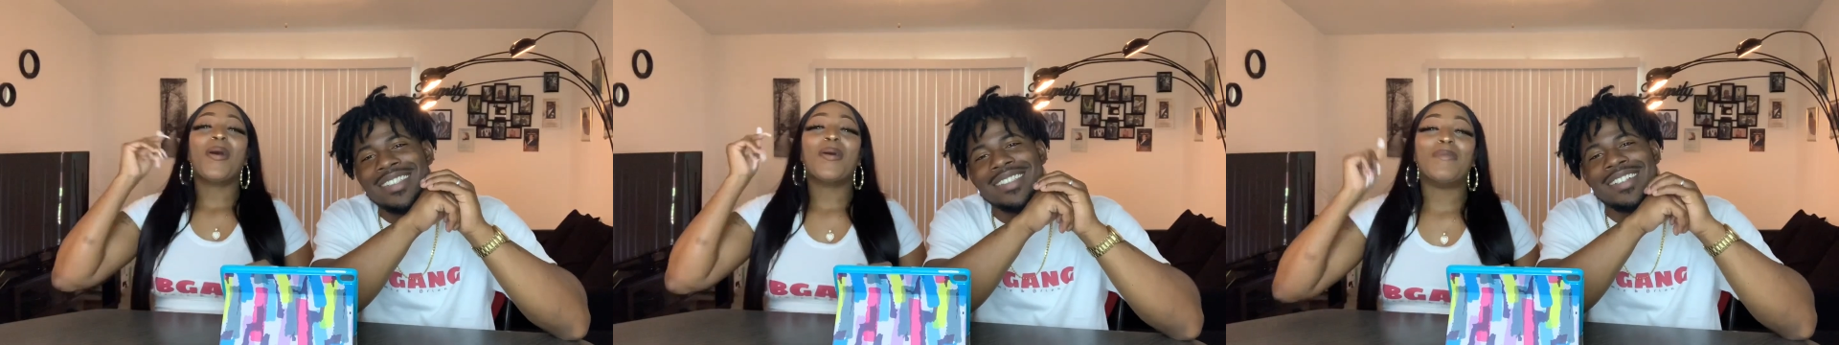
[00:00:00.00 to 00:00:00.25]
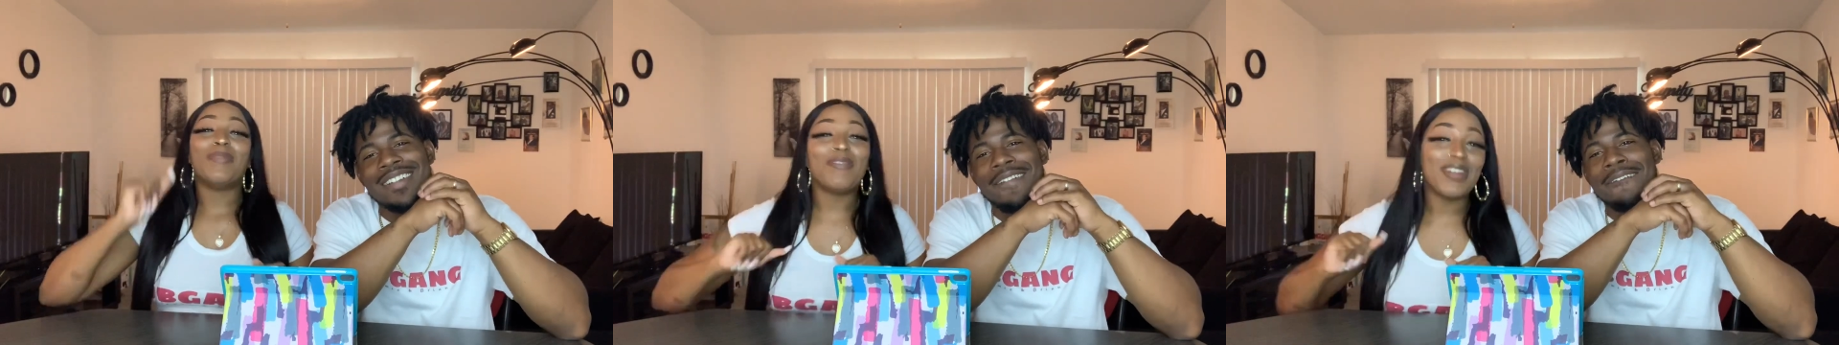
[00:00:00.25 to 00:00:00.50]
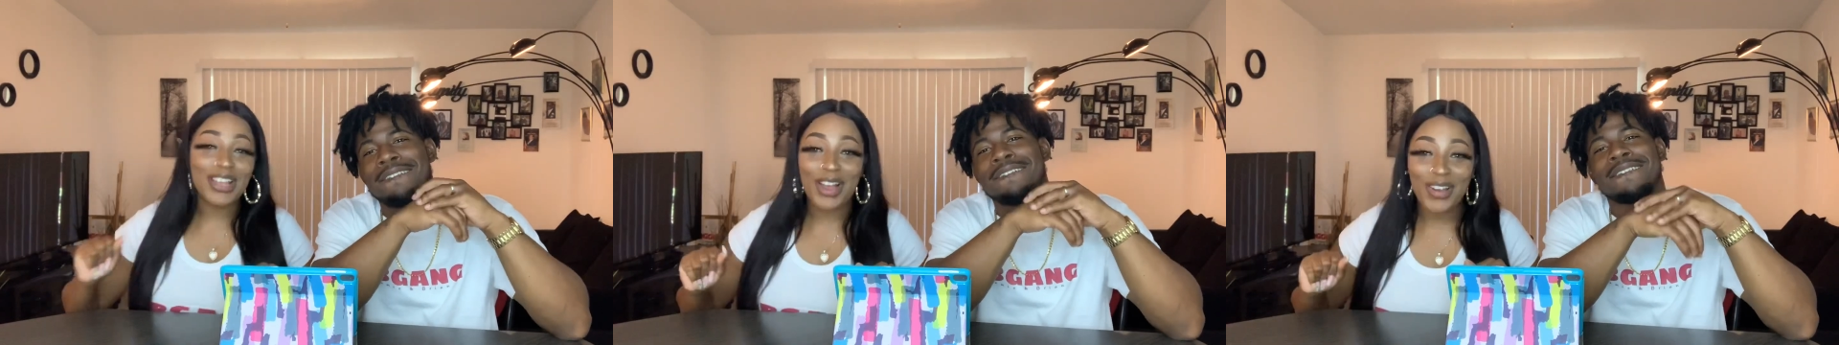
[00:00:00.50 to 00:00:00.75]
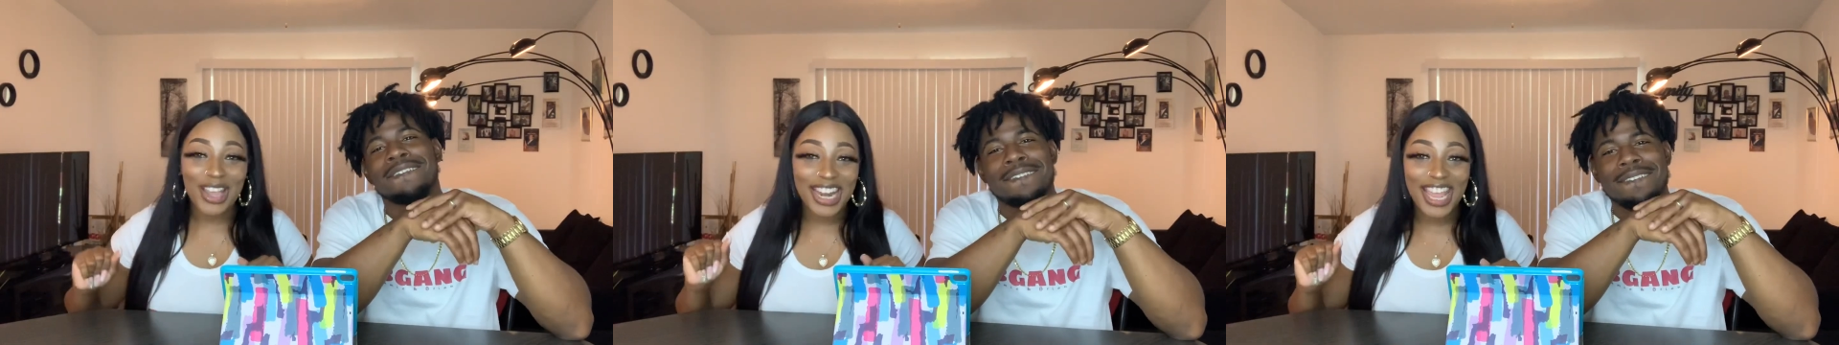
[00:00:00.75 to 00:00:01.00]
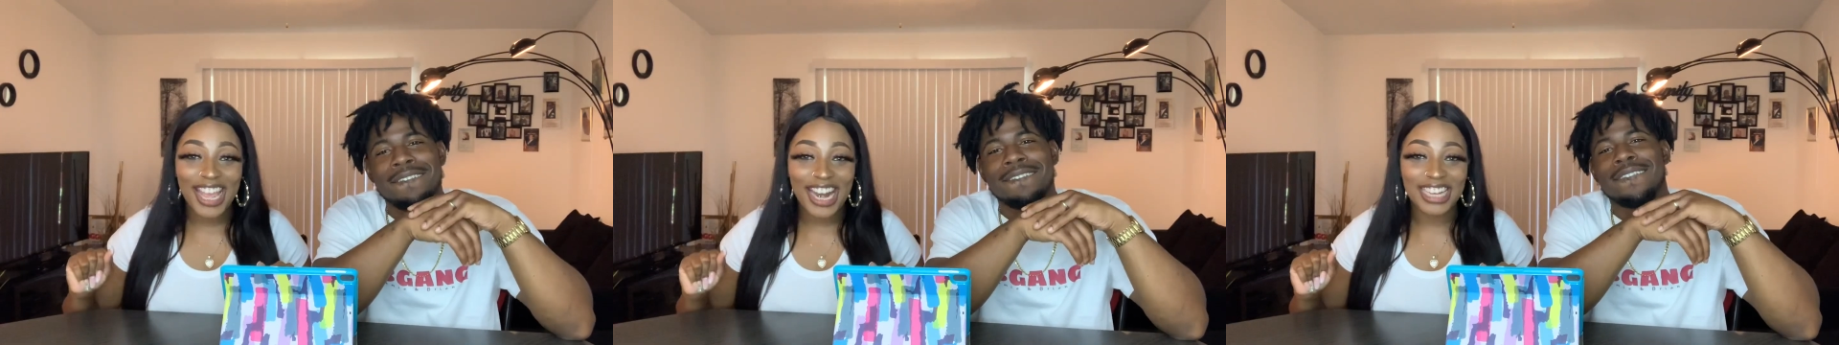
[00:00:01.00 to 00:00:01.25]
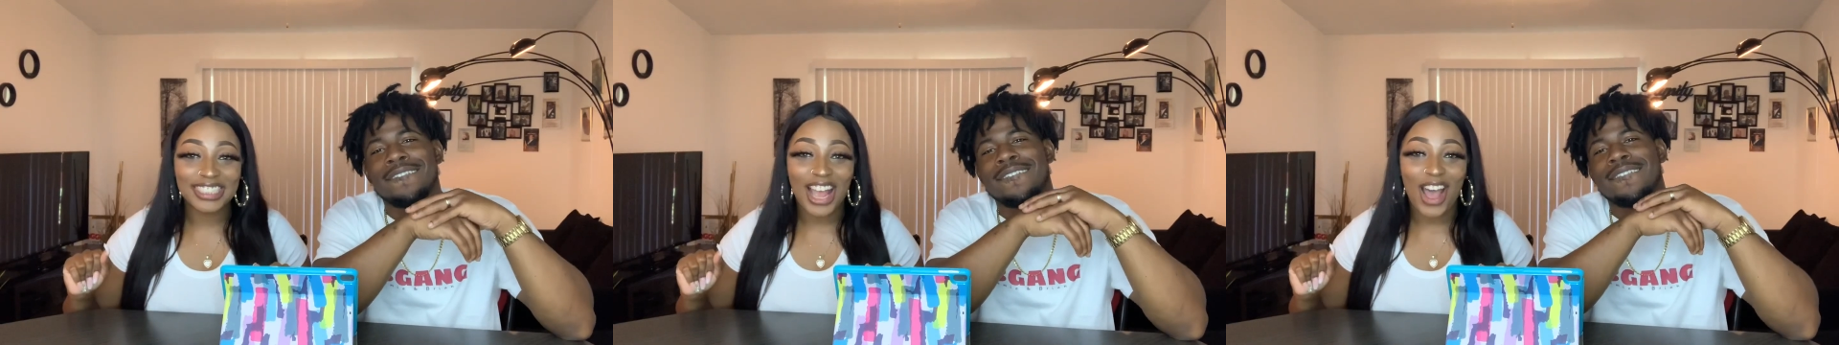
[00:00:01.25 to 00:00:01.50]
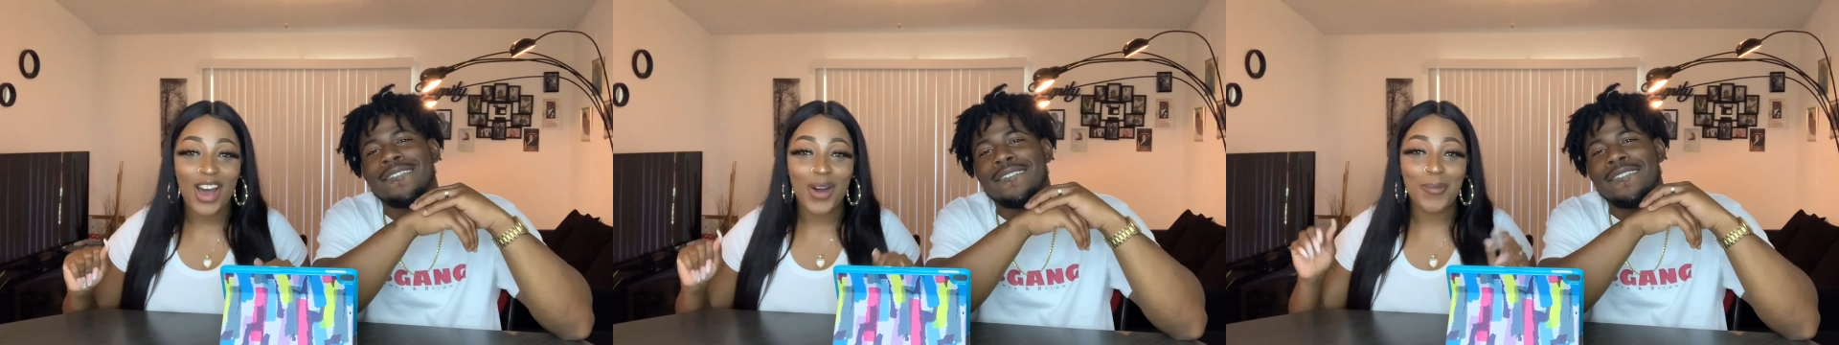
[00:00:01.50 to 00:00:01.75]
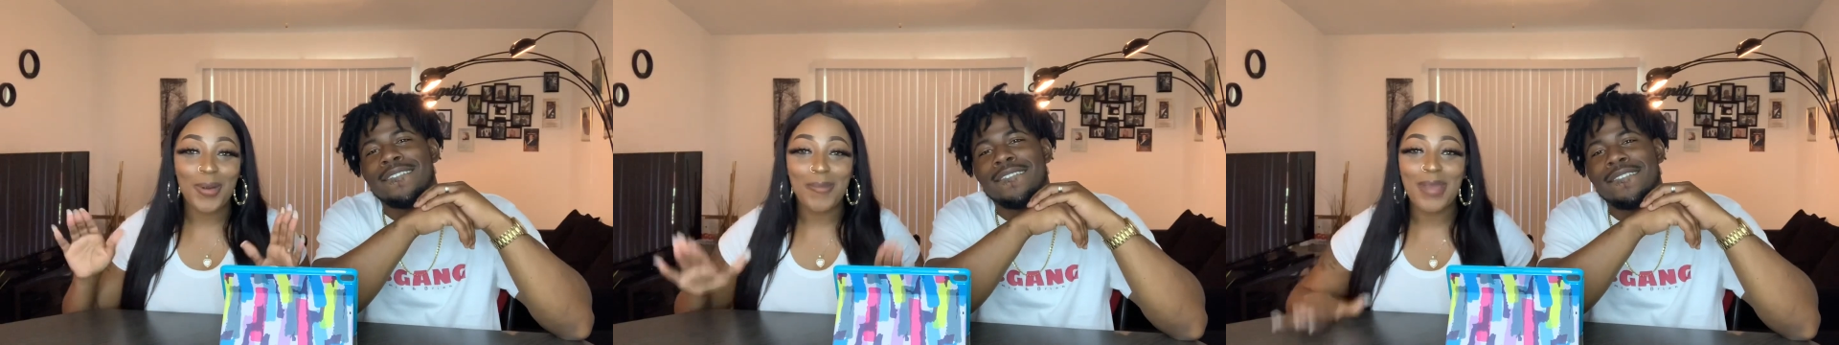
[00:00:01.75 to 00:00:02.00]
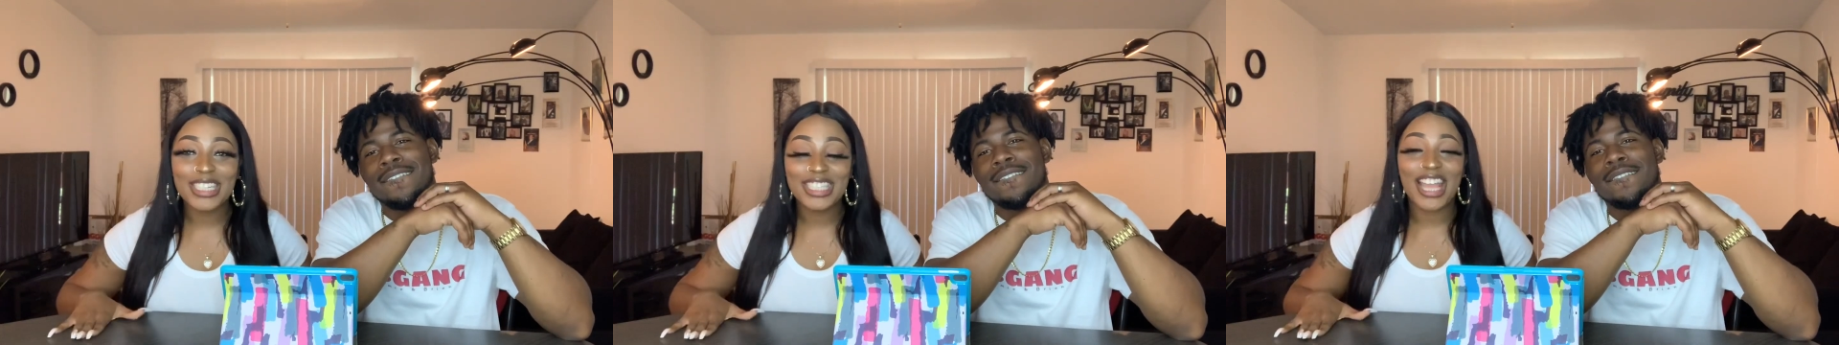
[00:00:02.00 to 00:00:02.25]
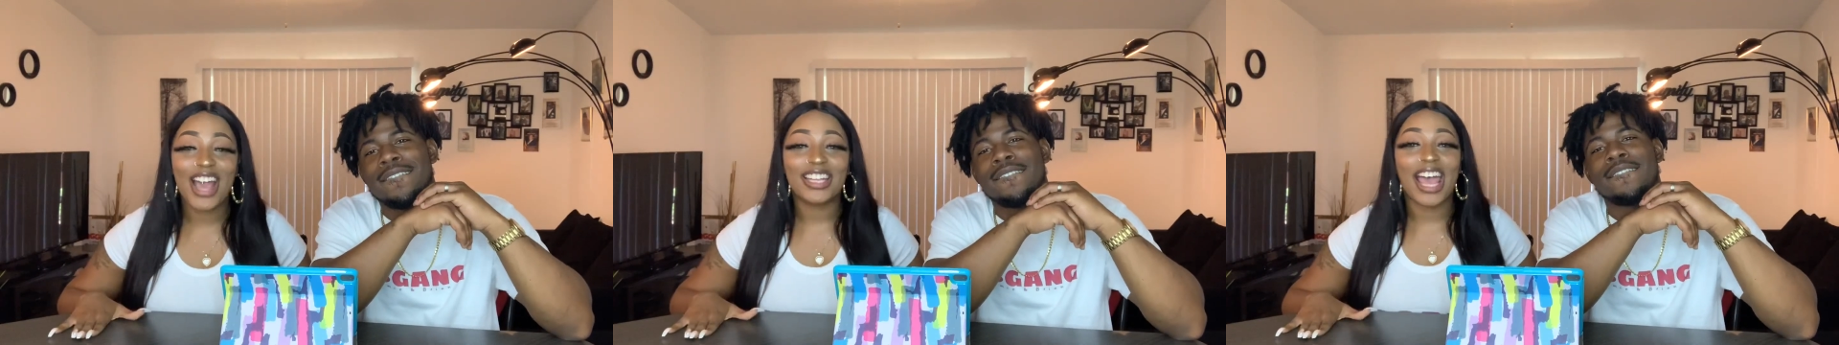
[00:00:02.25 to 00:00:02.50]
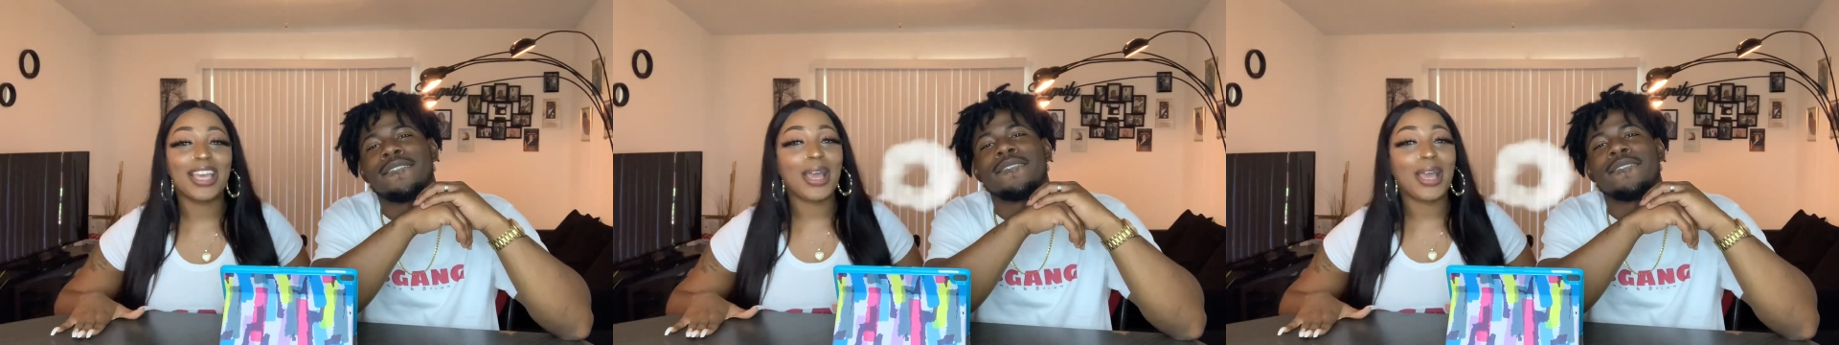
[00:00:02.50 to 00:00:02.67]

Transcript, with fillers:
Speaker 1: we're gonna go ahead and head out, y'all. But make sure y'all like,